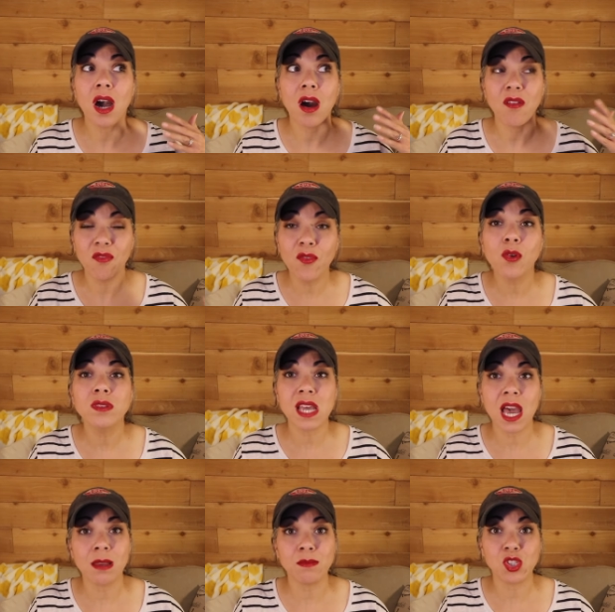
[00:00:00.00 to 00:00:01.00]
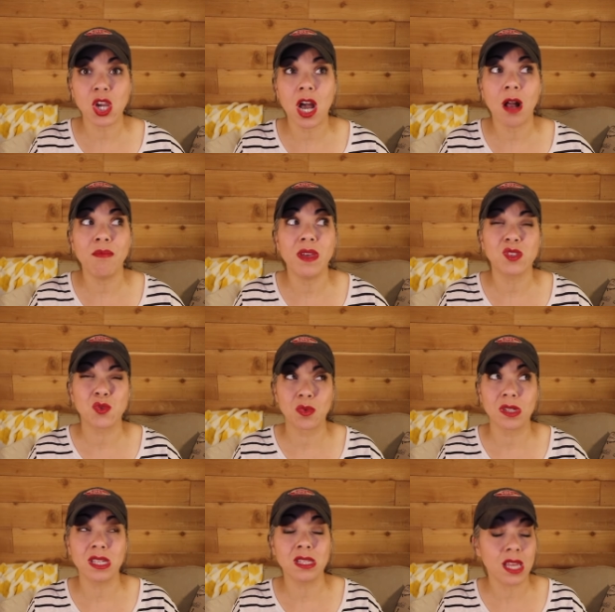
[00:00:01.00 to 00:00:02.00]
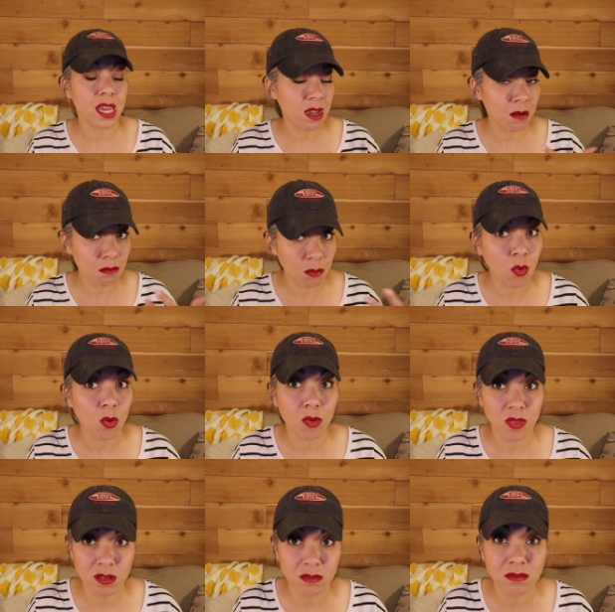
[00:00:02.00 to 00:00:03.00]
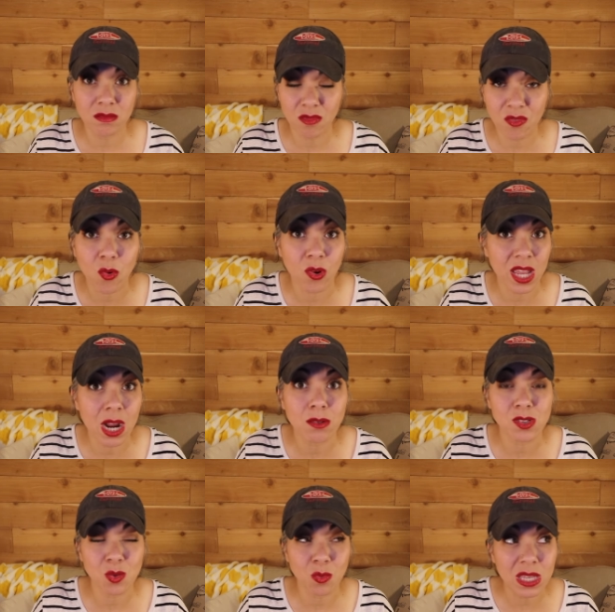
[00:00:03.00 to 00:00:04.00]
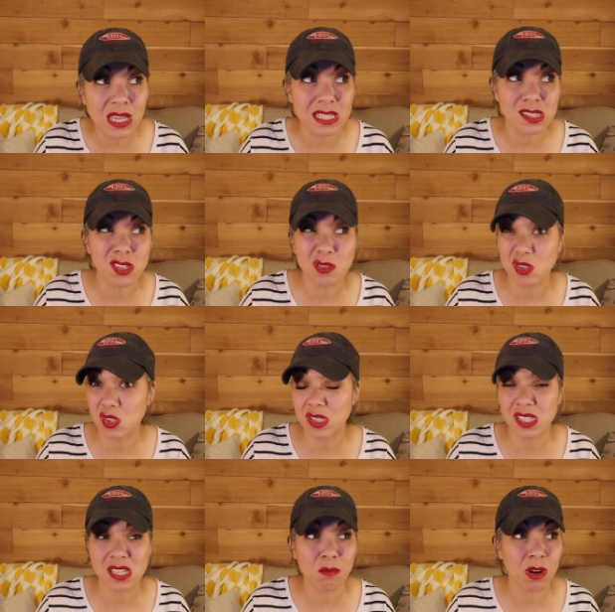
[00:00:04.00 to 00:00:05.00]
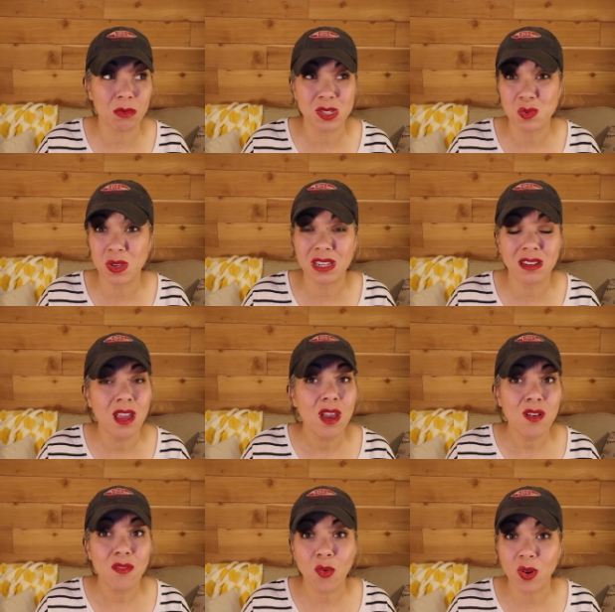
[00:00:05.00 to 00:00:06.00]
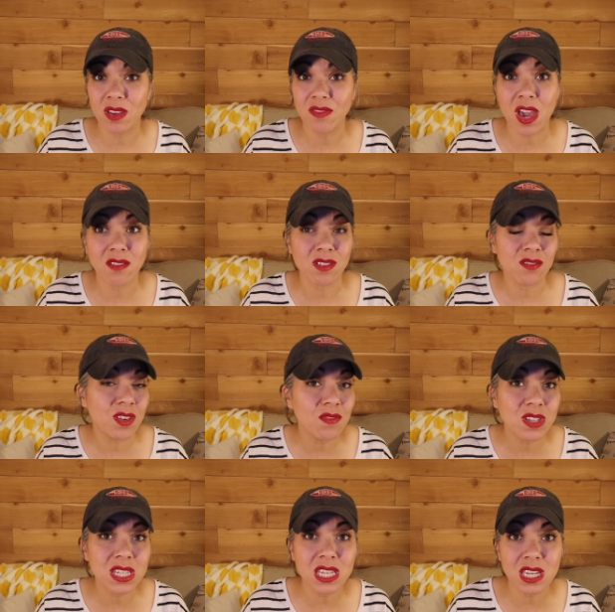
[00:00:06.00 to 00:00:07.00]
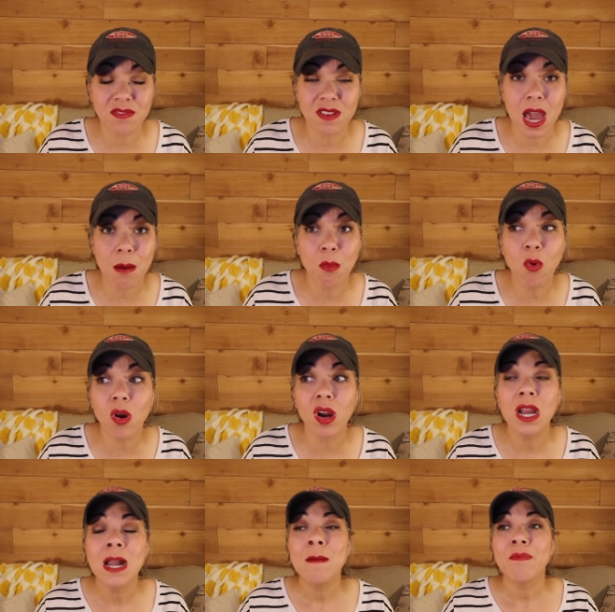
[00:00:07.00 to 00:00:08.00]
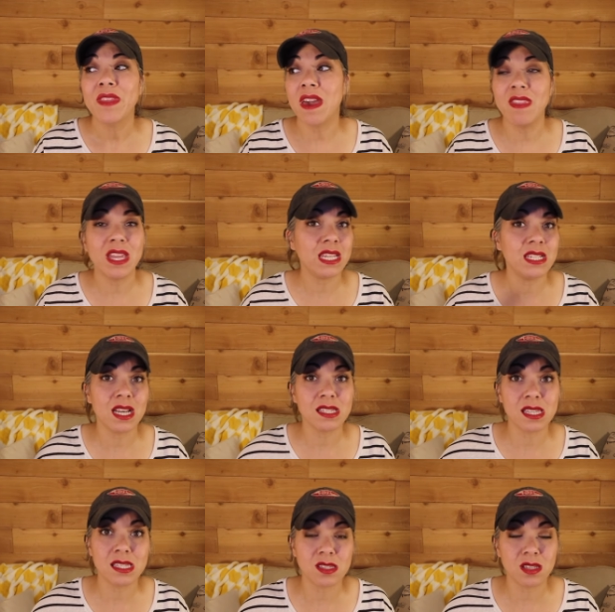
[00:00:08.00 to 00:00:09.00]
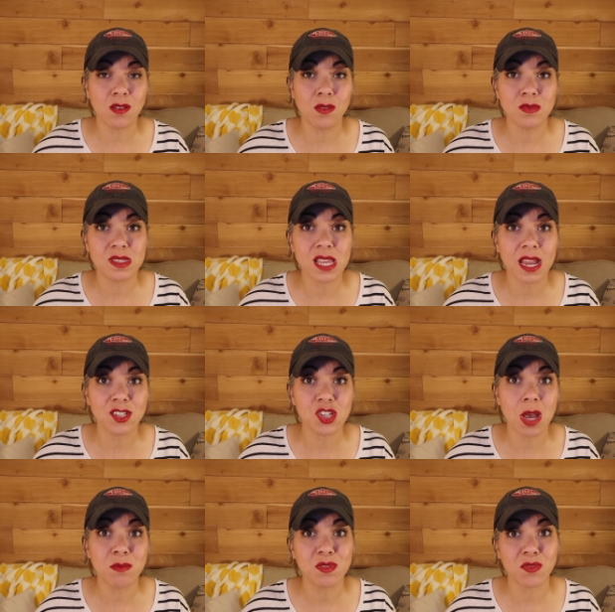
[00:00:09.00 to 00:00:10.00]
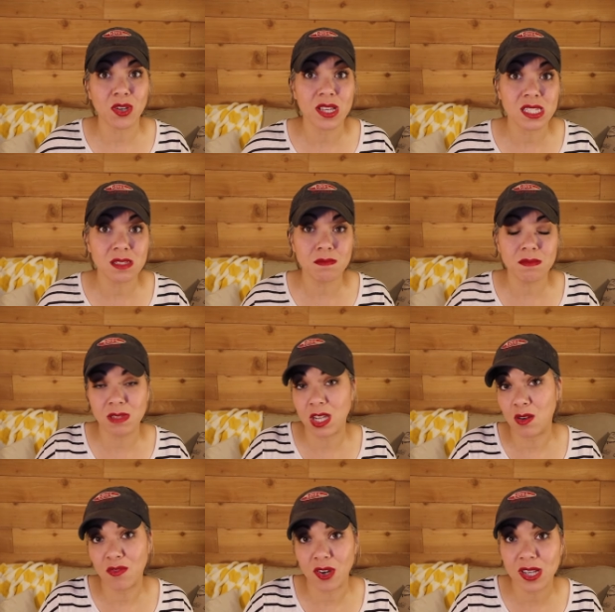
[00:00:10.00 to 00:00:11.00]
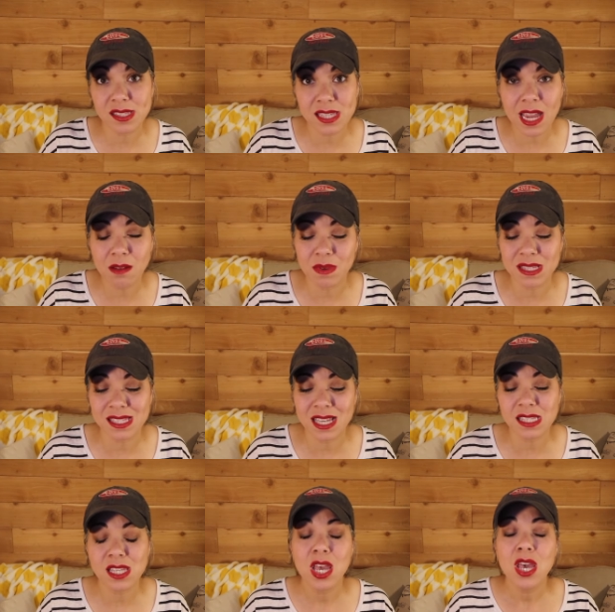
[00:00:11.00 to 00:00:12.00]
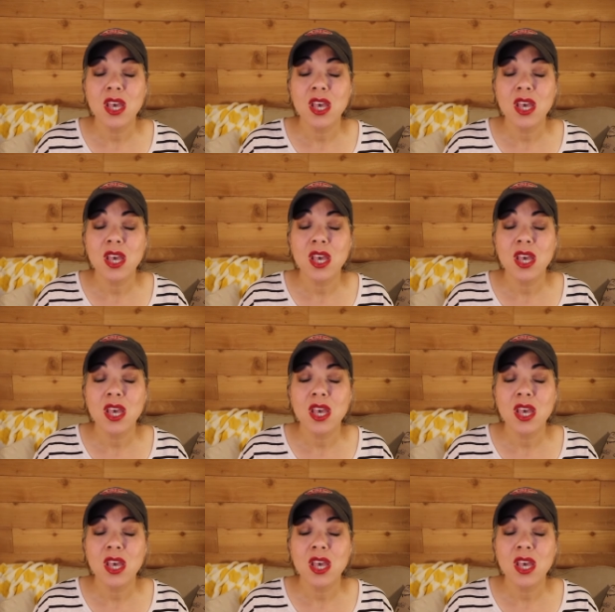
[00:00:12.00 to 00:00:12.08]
a full-time job that's really like more than 40 hours a week. It's usually somewhere between 45 and 50, if not more. And then he does his own side jobs for his, you know, for his side business.